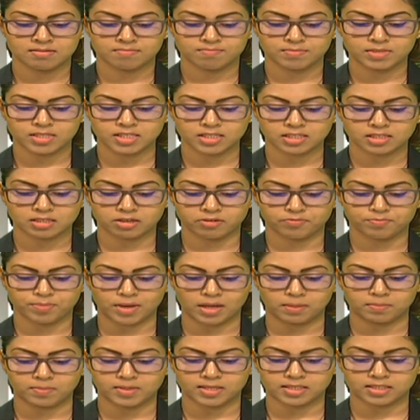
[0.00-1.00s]
Minister of
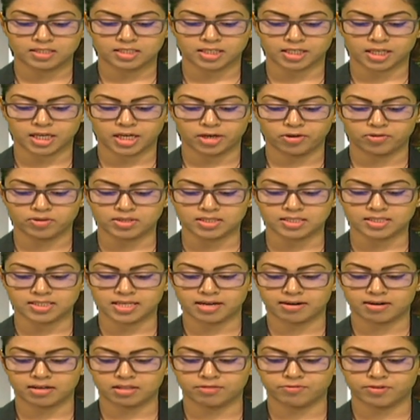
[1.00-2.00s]
Public Security
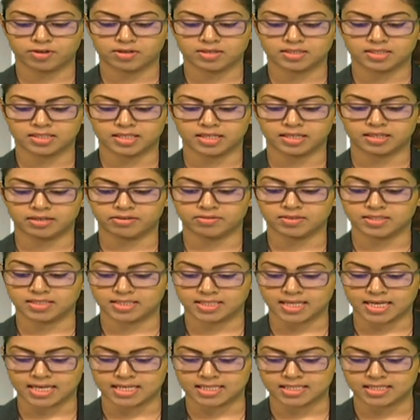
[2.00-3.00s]
Sarath Weerasekara
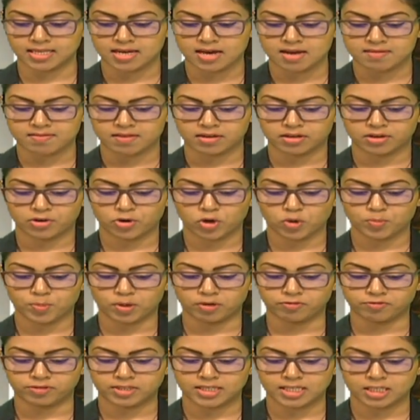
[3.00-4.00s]
says that group
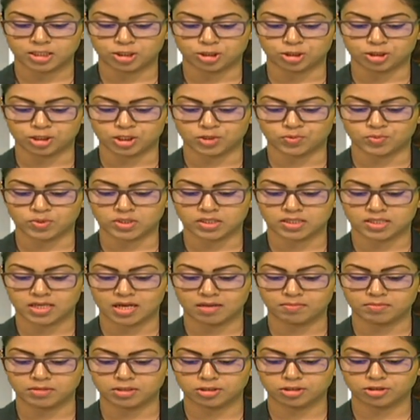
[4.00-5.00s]
of teachers was
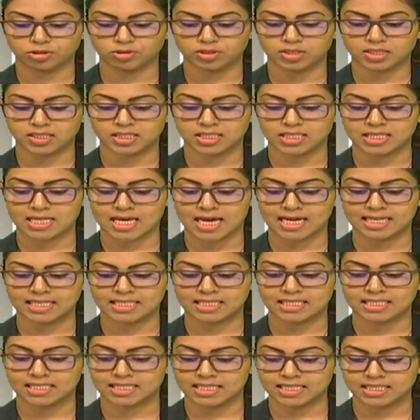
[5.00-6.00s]
summoned to the CID
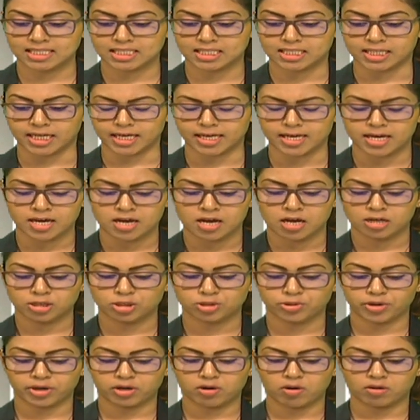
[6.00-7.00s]
yesterday to
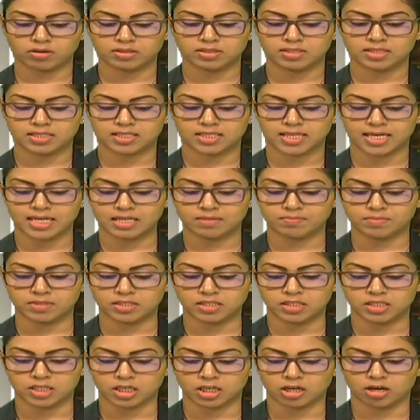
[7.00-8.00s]
record
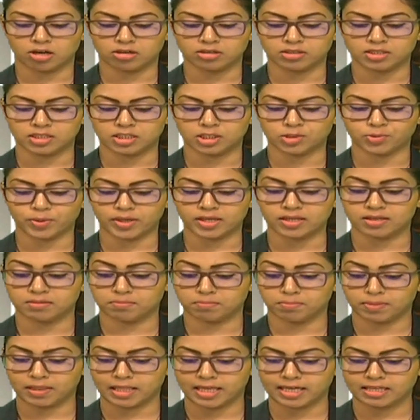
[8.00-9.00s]
statements according to a
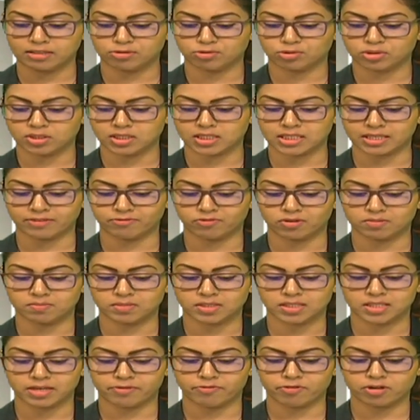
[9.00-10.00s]
complaint received from
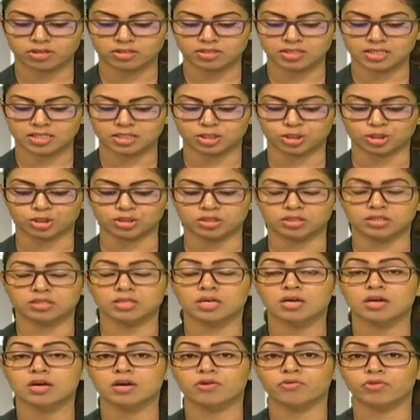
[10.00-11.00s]
several teachers
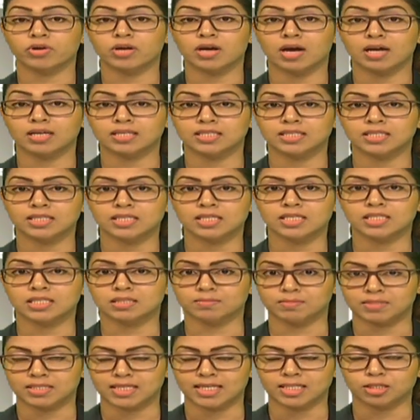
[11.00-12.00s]
regarding
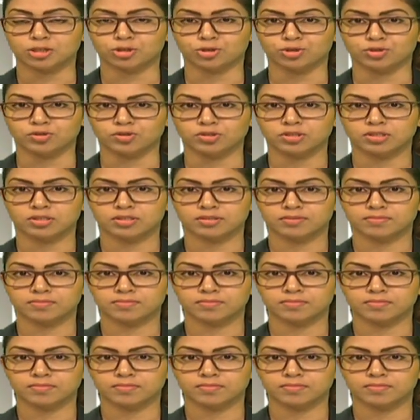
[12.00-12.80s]
intimidations.